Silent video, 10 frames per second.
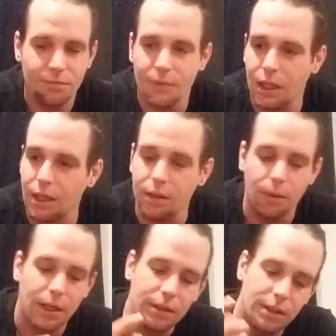
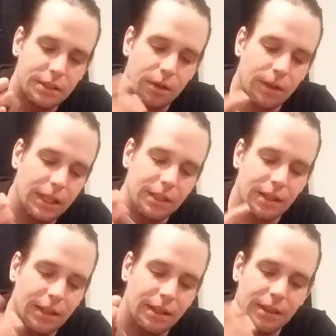anyway, let's go ahead and
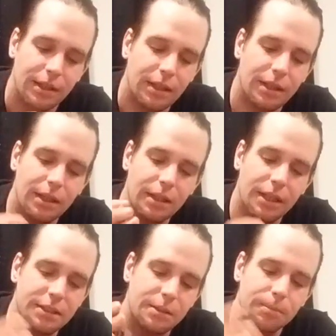uh,
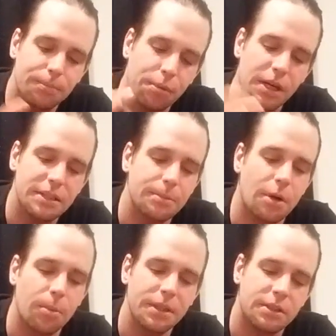get some present
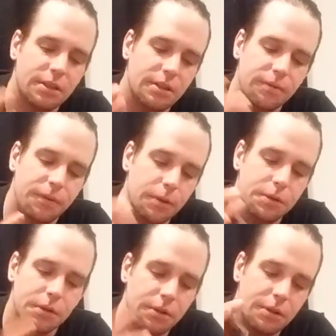moment to
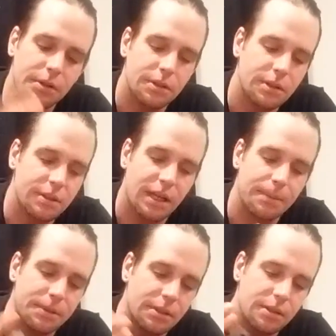future
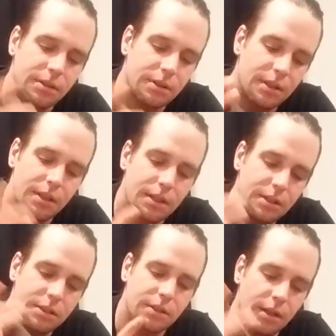types of
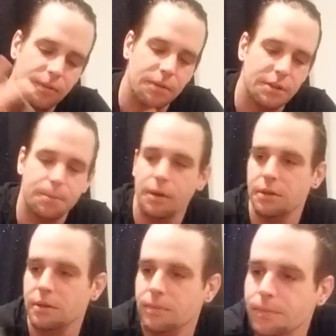stuff for this
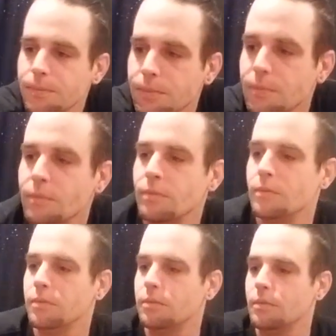person.
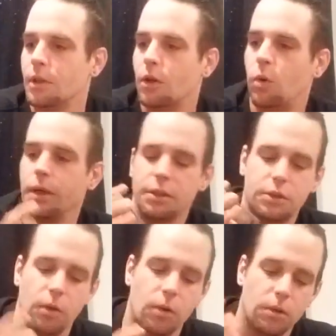Queen of
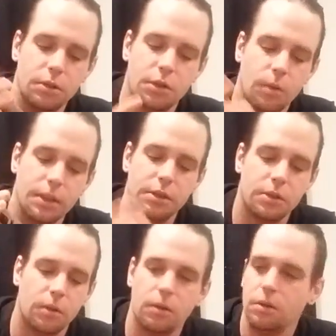Swords, Queen of
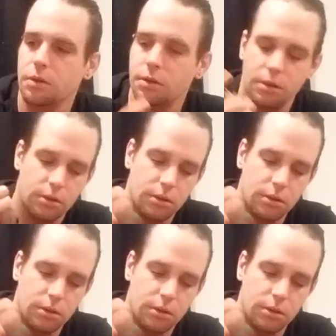Swords.